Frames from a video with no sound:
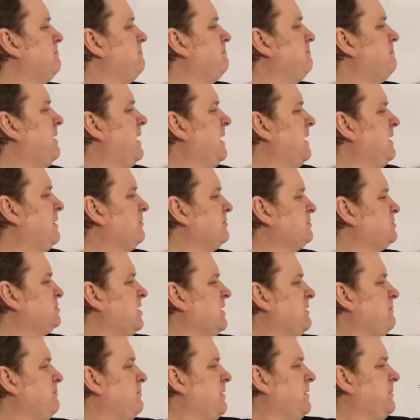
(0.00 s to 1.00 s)
manhole
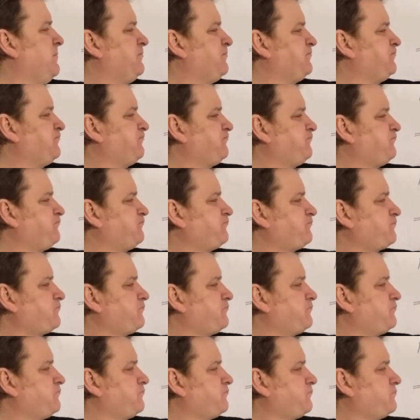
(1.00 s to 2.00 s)
chamber
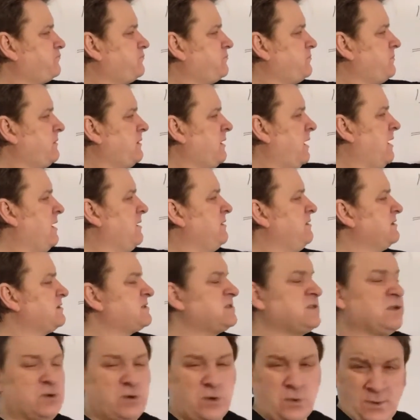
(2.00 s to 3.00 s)
and the
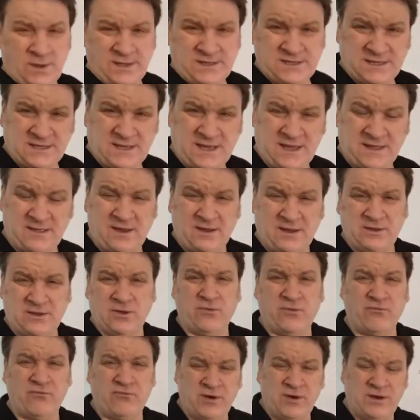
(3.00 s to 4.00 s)
soakaway together. I do a
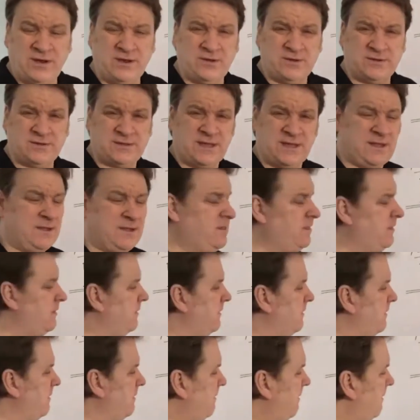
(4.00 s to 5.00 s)
really good deal.
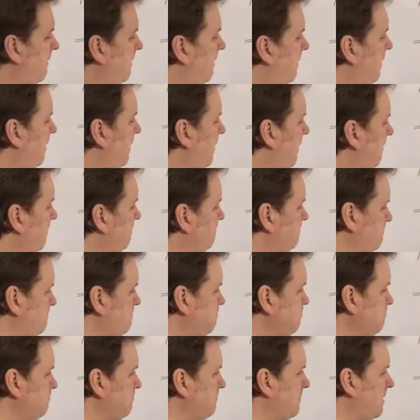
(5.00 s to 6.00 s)

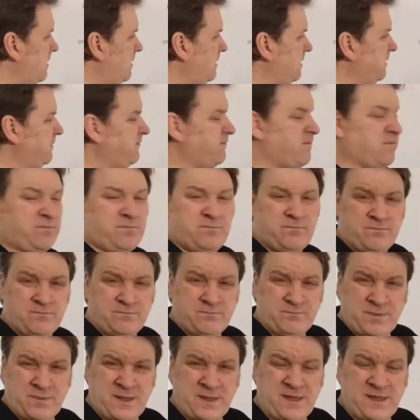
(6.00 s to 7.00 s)
I even
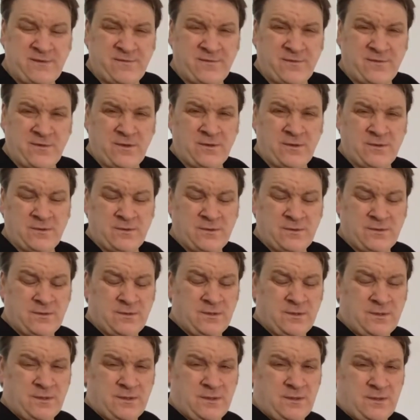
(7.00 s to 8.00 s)
pay for
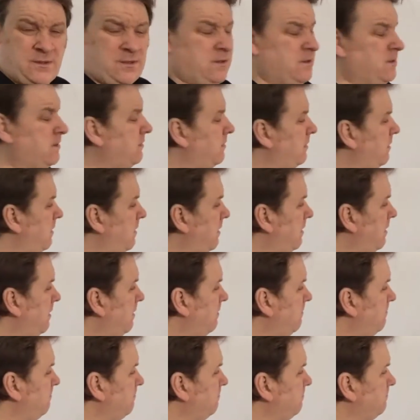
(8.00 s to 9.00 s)

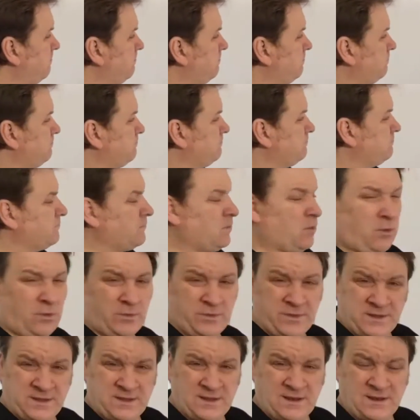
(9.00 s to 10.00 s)
all the
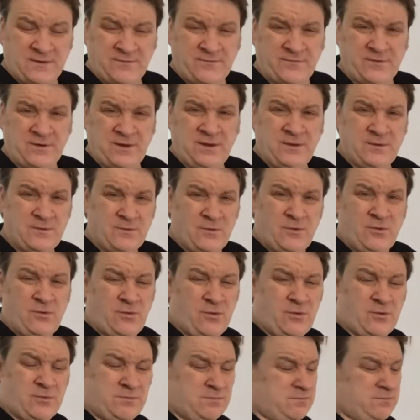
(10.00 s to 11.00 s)
delivery, or